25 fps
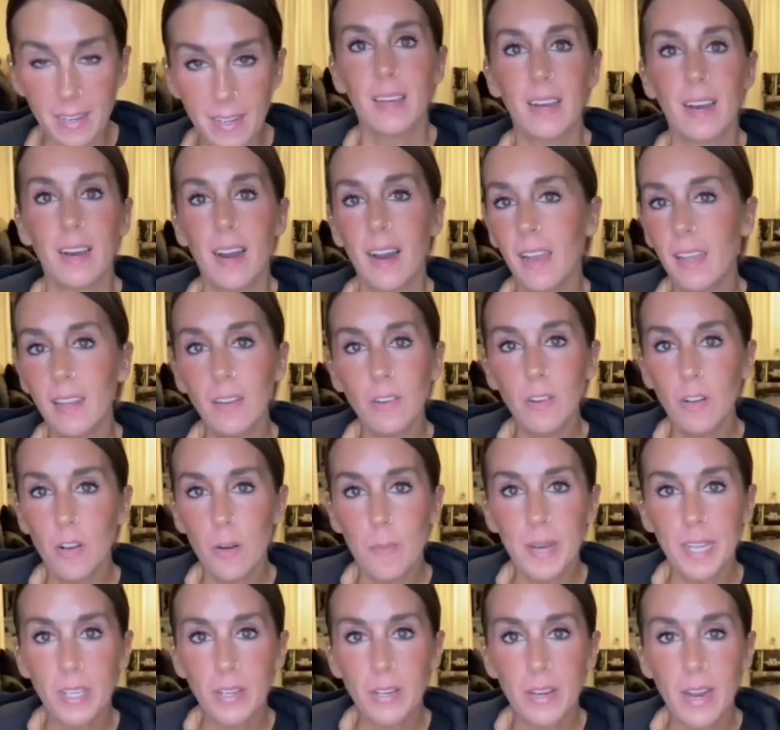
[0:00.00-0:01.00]
I don't know about
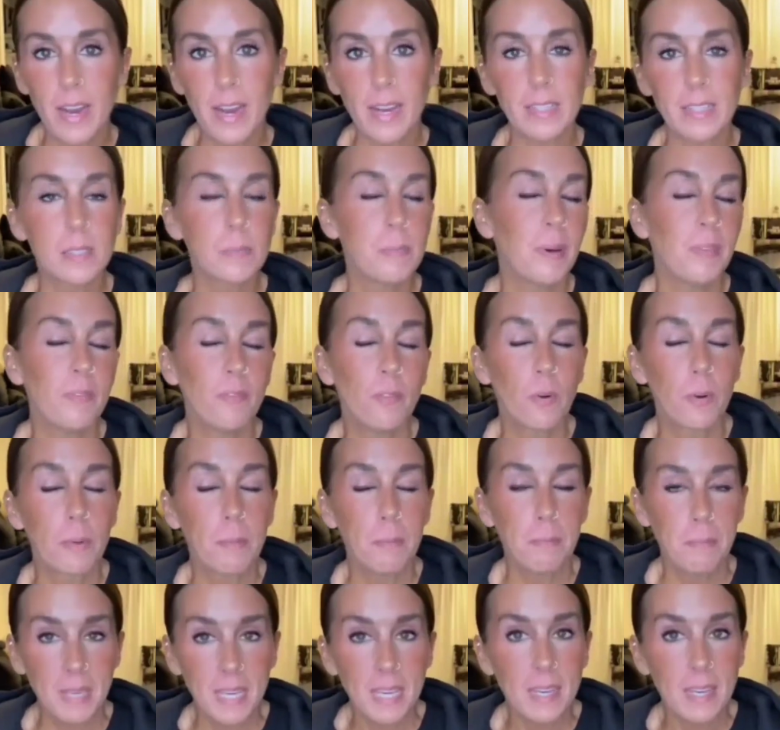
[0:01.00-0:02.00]
you guys, but for
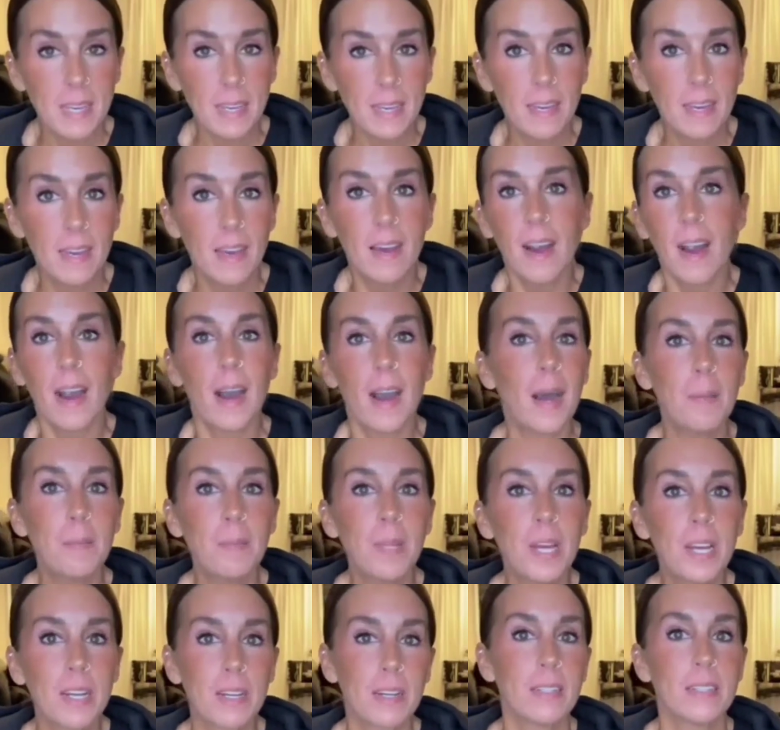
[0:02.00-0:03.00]
me, I'm not
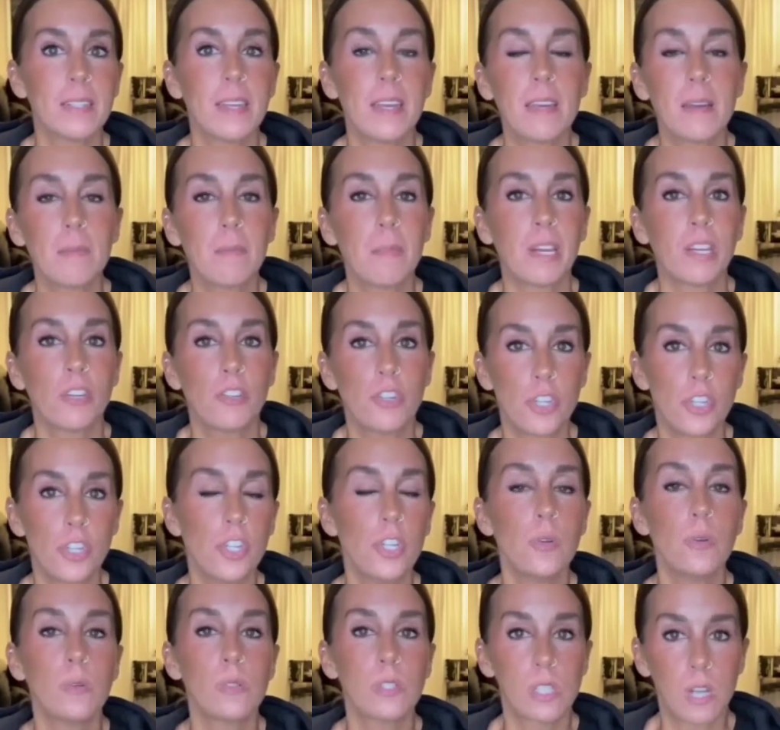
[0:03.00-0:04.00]
going to take my
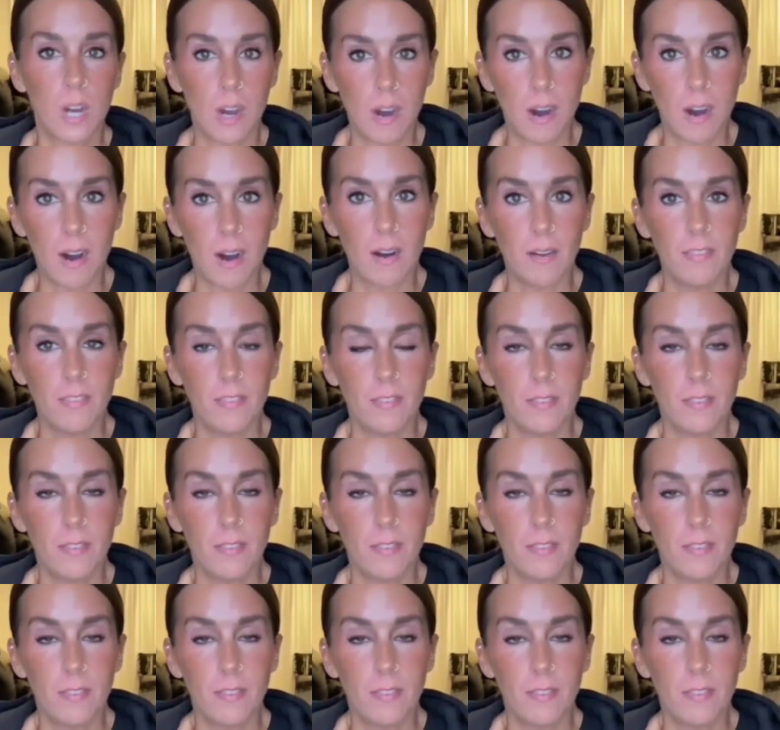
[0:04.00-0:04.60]
shoes off